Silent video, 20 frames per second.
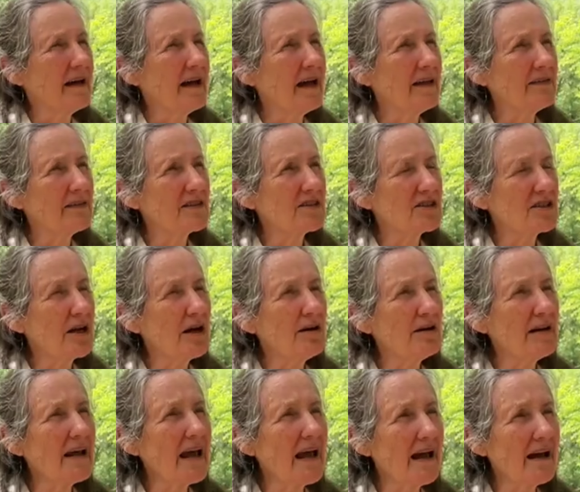And the
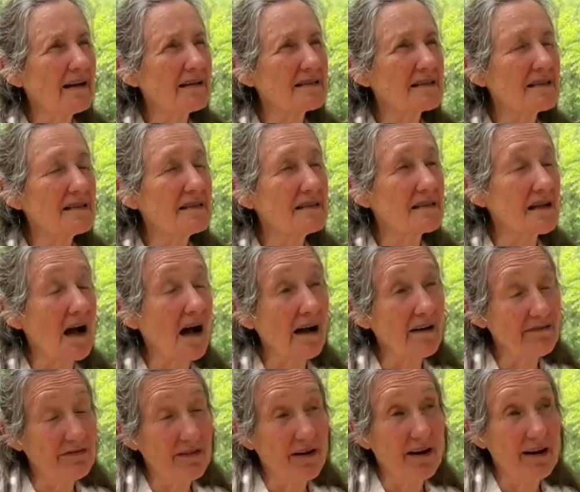stone houses, I
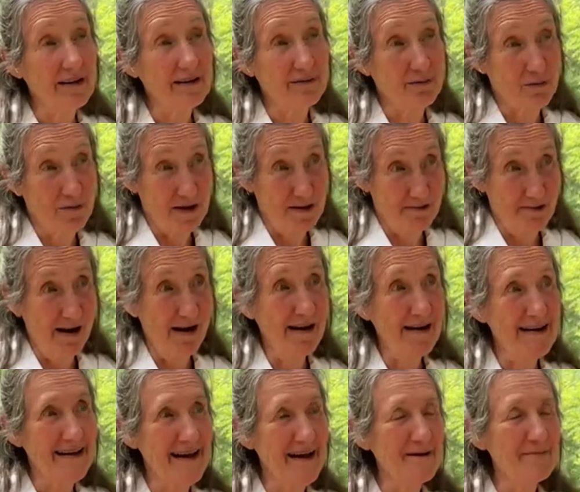find where I
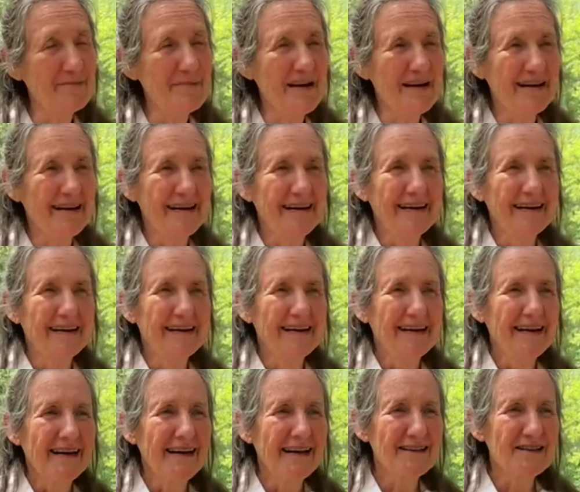am,
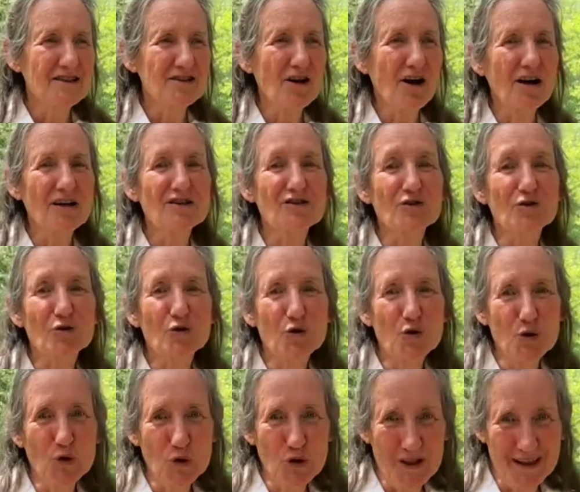it's nice and
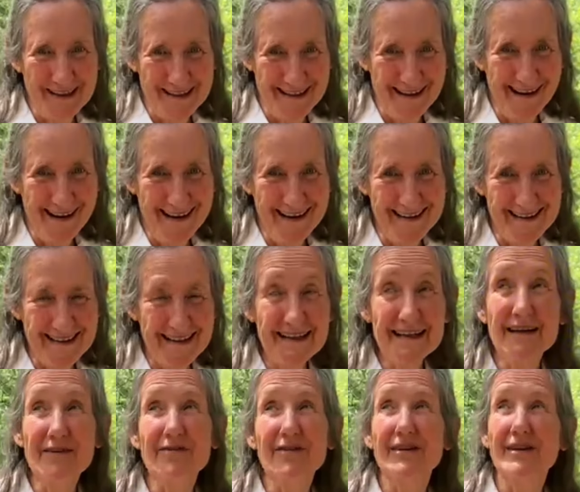cool at night.
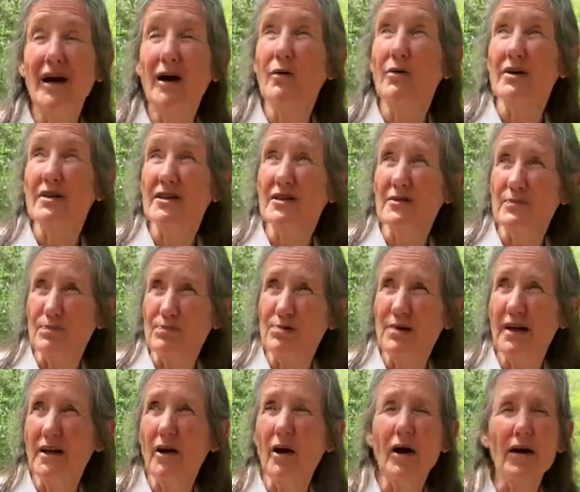Even though it's
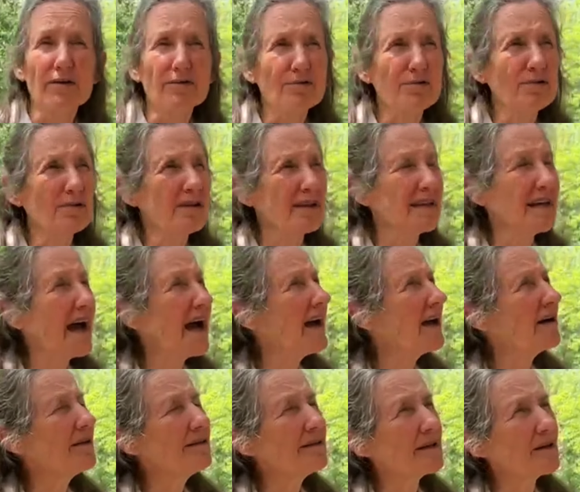pretty hot through the day,
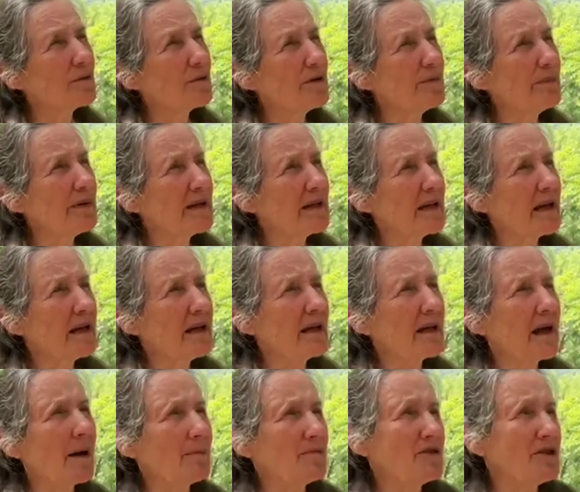I think we've been
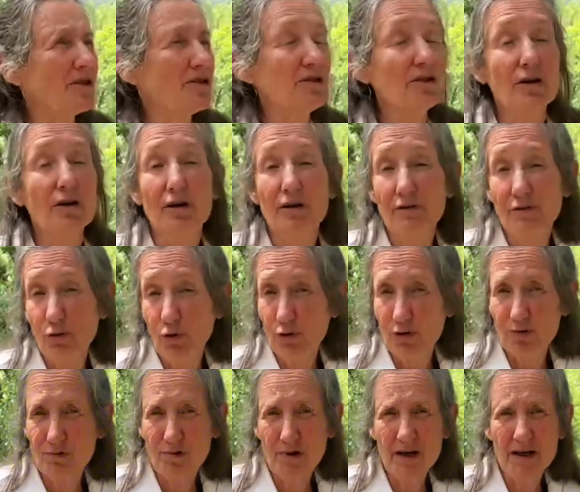getting up to 34
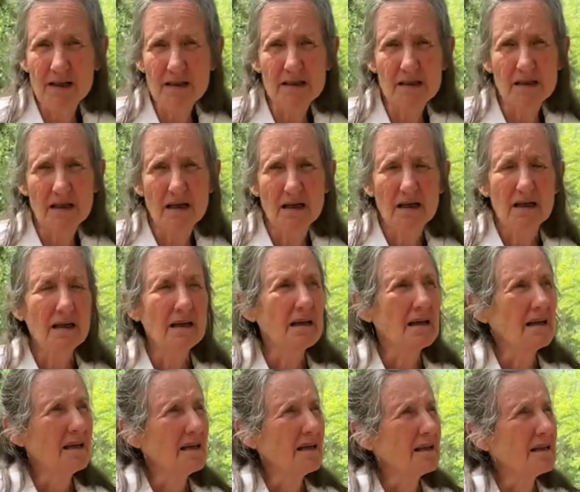degrees.
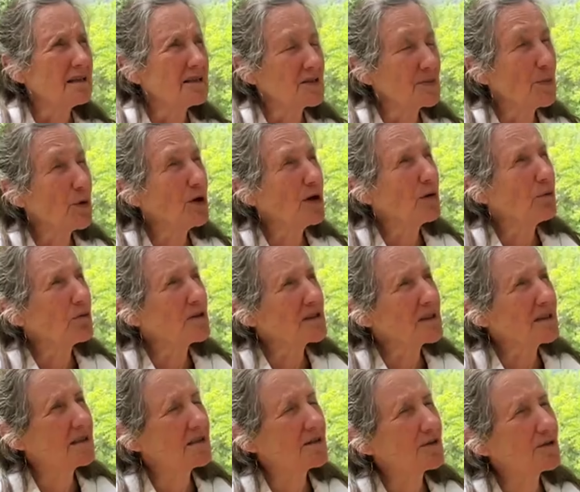This morning was a
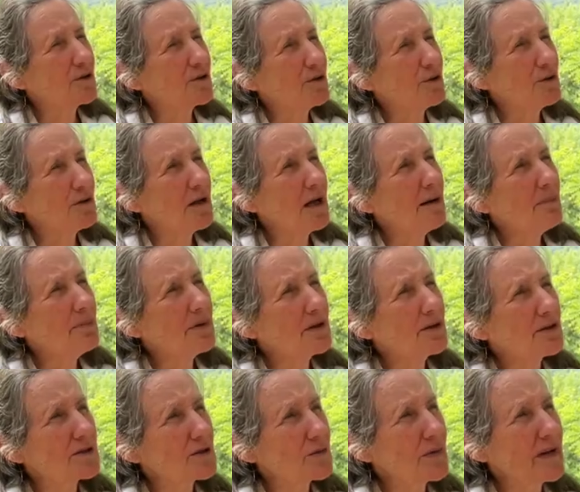little cooler
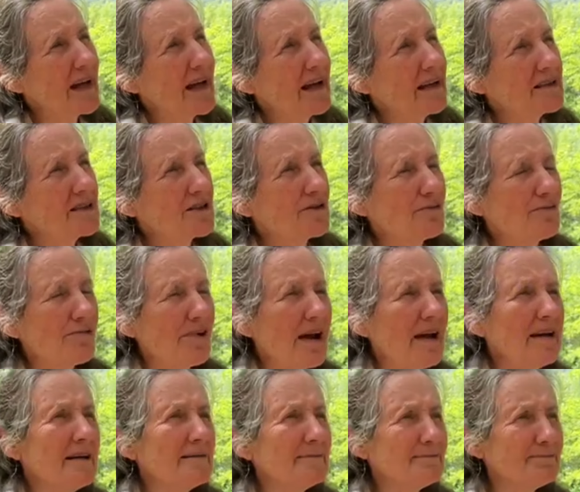because we had some
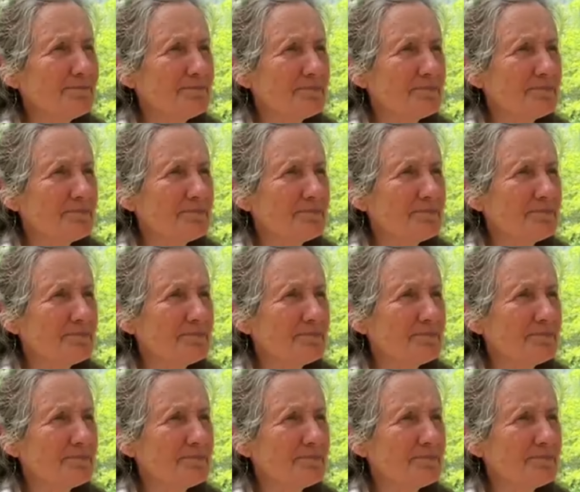rain.